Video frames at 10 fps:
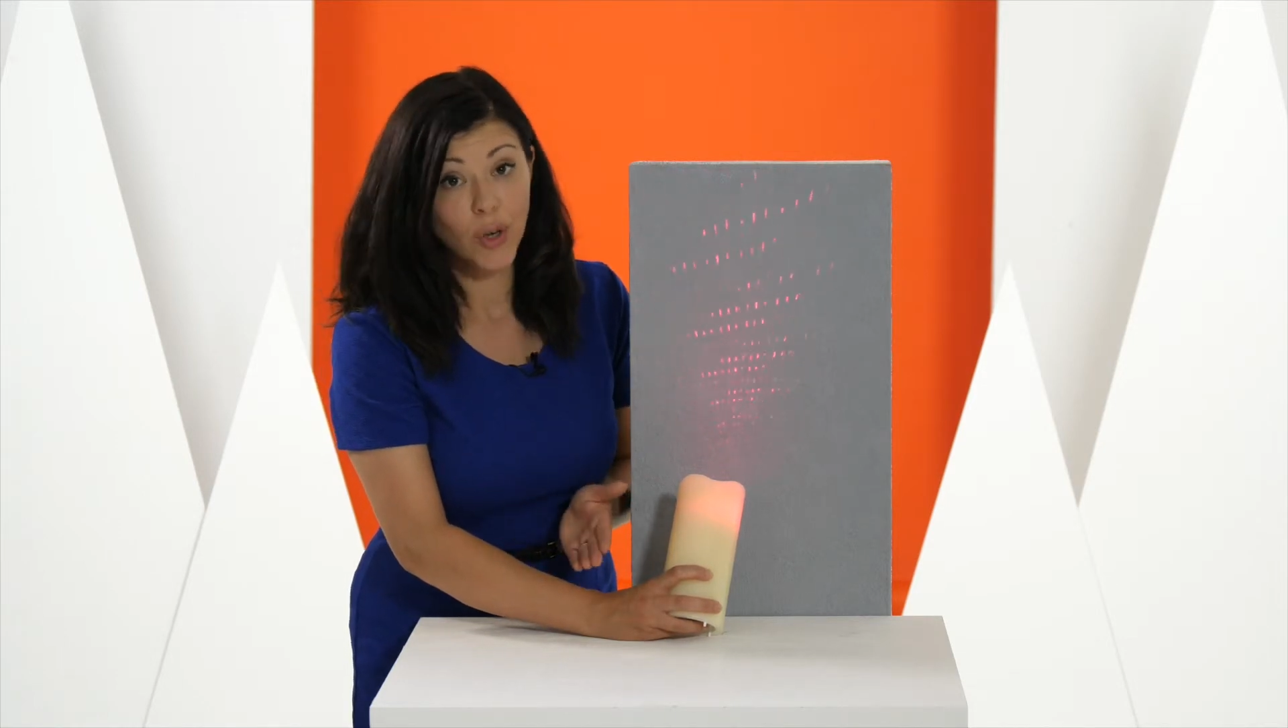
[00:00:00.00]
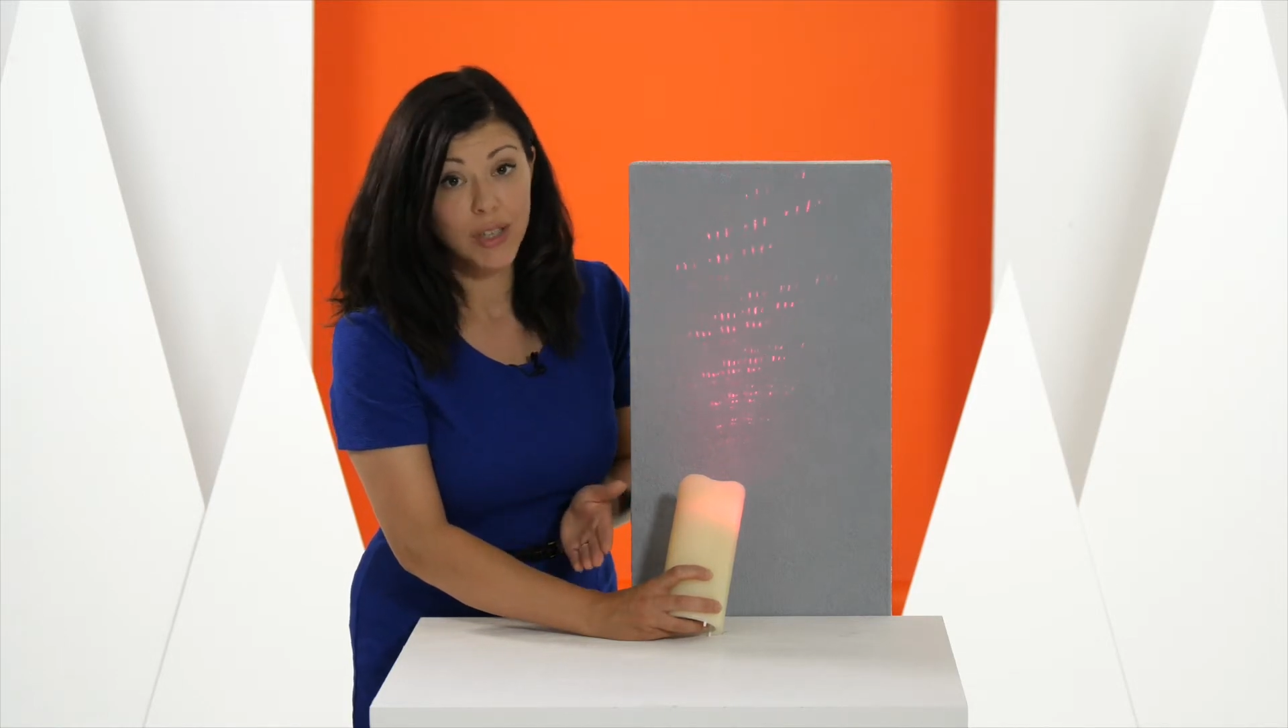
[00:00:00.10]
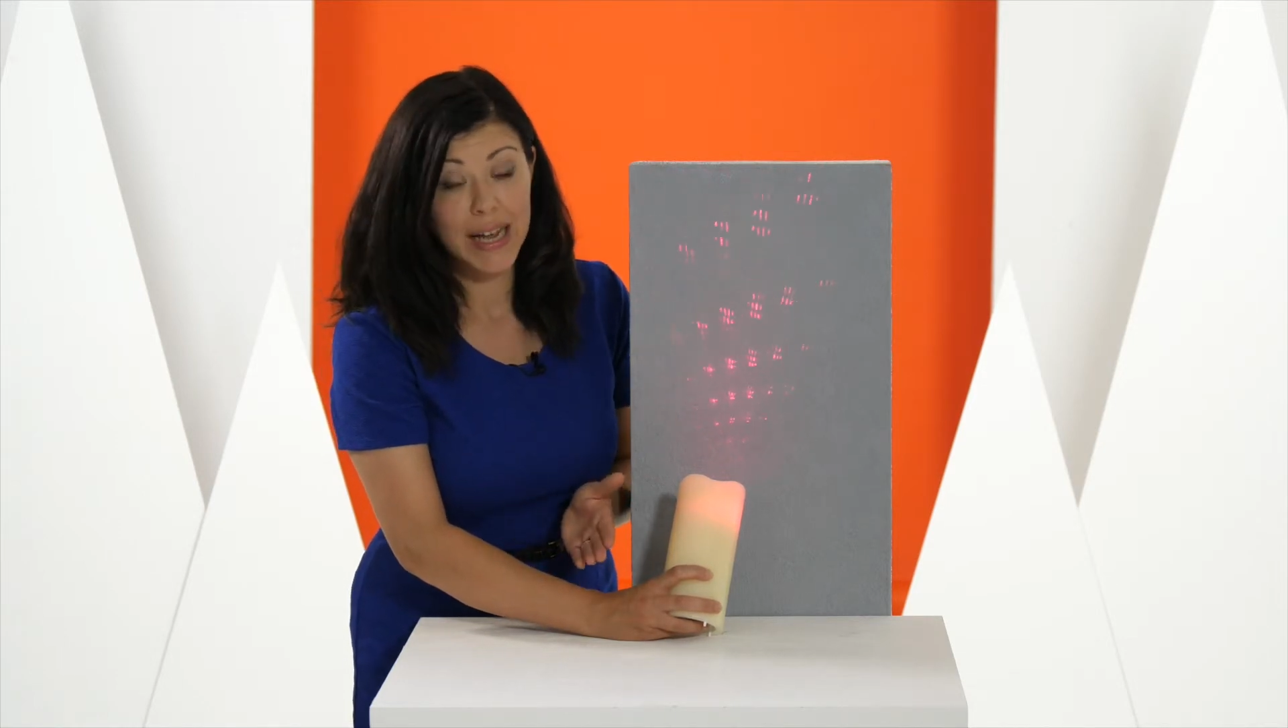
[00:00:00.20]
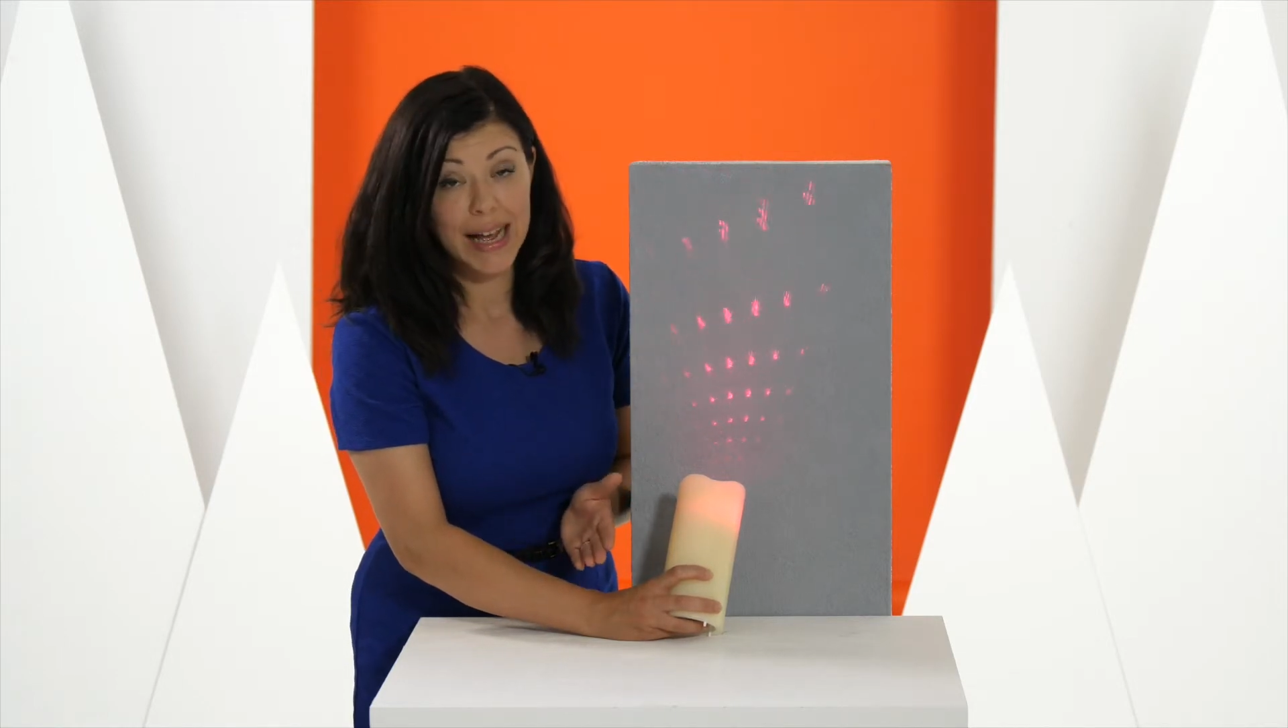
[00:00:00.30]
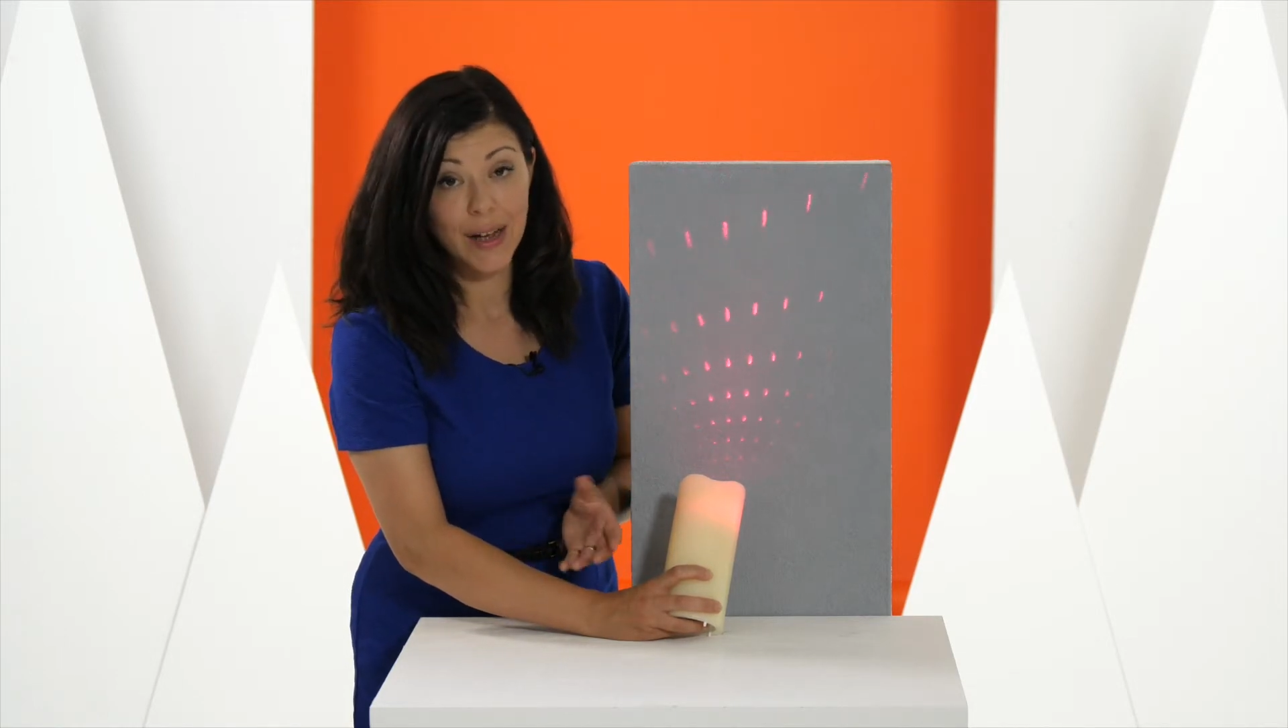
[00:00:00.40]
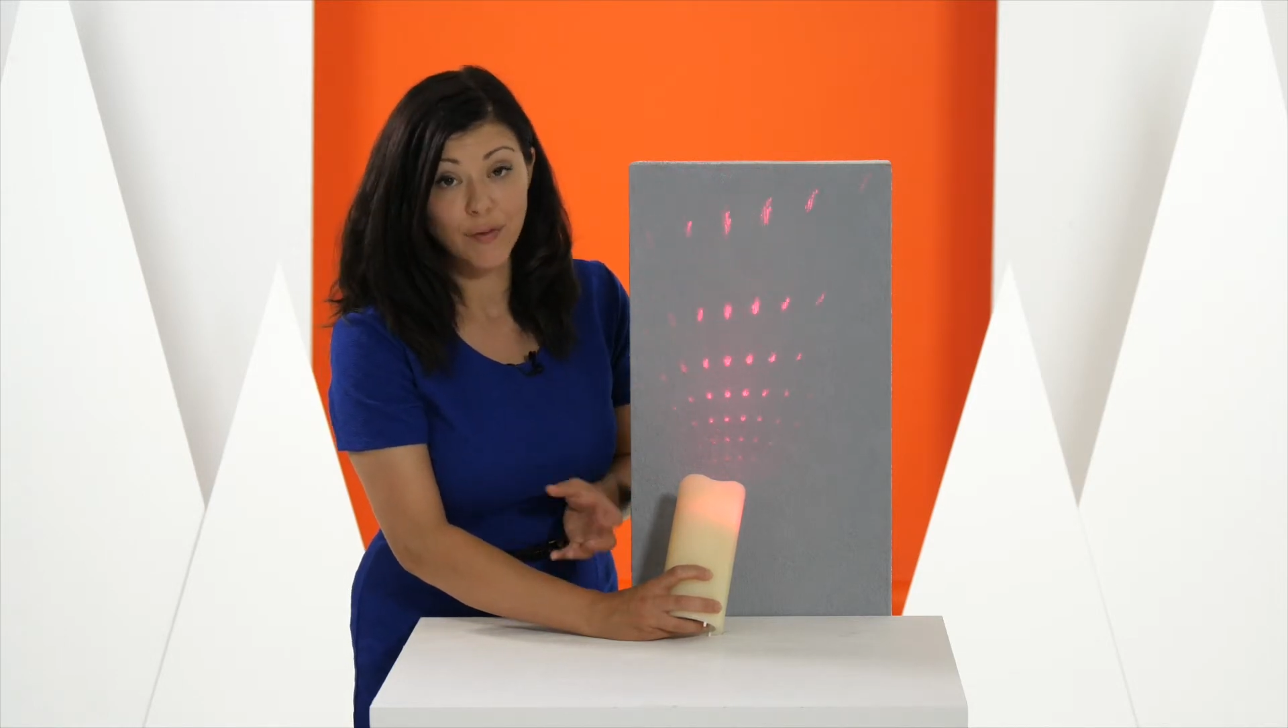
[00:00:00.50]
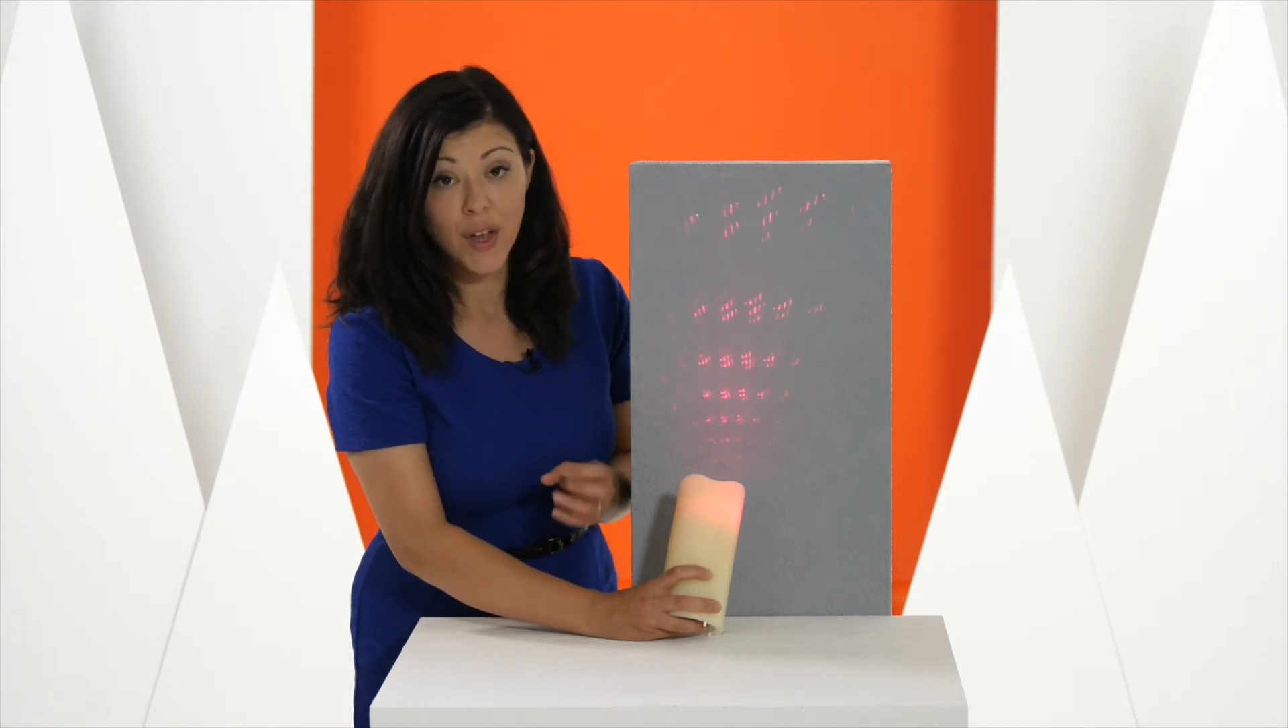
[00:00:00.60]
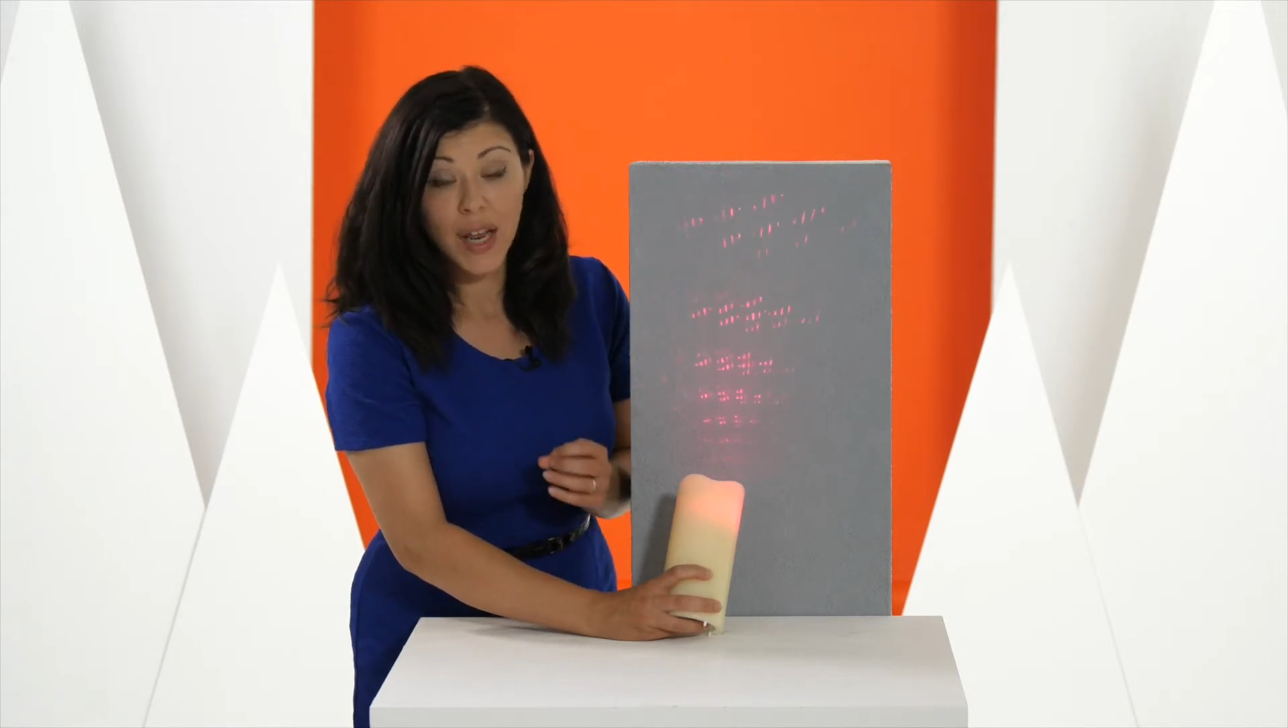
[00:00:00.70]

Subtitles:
want to have